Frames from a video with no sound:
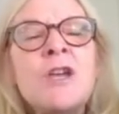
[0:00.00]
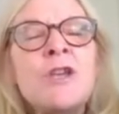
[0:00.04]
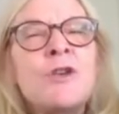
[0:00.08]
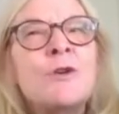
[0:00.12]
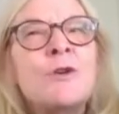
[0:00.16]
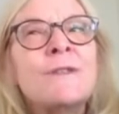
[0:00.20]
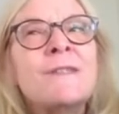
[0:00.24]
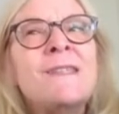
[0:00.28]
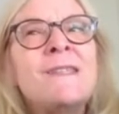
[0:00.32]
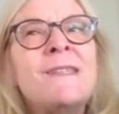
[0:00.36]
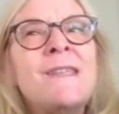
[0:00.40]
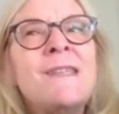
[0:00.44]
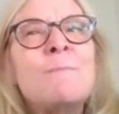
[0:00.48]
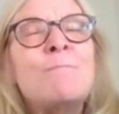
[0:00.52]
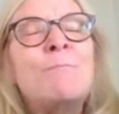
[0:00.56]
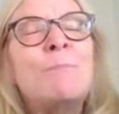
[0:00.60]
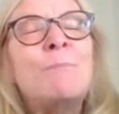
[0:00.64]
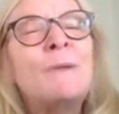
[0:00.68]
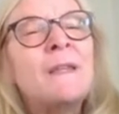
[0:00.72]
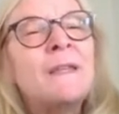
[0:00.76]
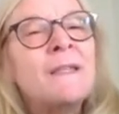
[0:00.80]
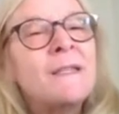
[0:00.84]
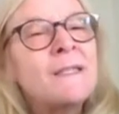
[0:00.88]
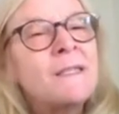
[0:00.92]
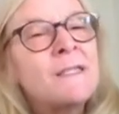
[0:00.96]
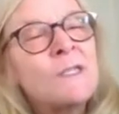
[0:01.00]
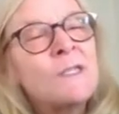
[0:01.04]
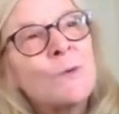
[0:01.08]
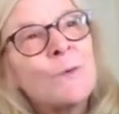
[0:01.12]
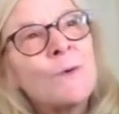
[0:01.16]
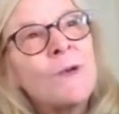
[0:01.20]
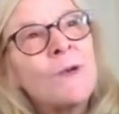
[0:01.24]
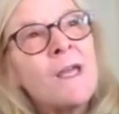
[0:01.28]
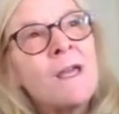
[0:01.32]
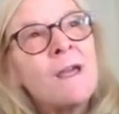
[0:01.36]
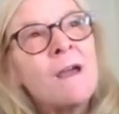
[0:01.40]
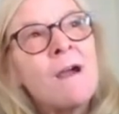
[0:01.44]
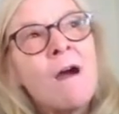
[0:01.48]
you'll see
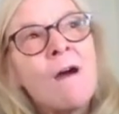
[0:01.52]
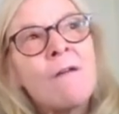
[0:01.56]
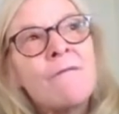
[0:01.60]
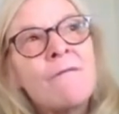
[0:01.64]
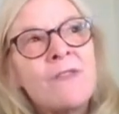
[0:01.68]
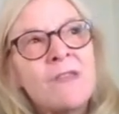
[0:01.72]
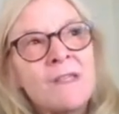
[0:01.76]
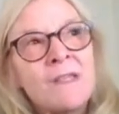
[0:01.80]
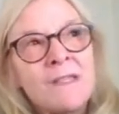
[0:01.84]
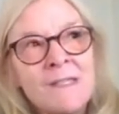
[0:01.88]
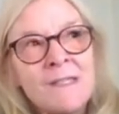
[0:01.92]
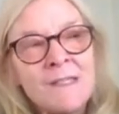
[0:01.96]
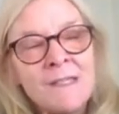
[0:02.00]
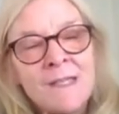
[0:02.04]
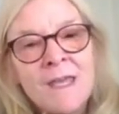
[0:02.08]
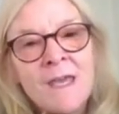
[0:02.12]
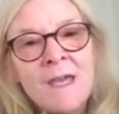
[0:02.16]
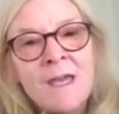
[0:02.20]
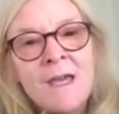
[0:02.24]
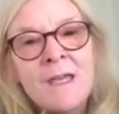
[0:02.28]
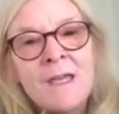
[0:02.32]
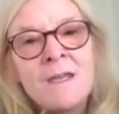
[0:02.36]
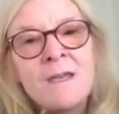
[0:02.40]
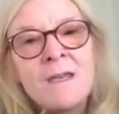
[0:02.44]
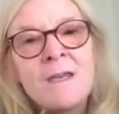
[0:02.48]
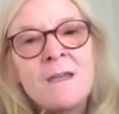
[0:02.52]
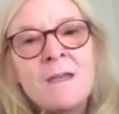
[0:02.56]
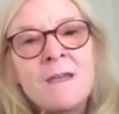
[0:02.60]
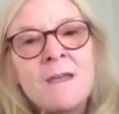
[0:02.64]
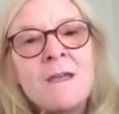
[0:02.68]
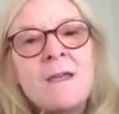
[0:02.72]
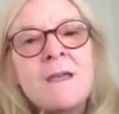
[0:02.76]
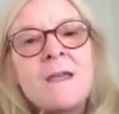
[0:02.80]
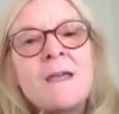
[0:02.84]
blistering of the skin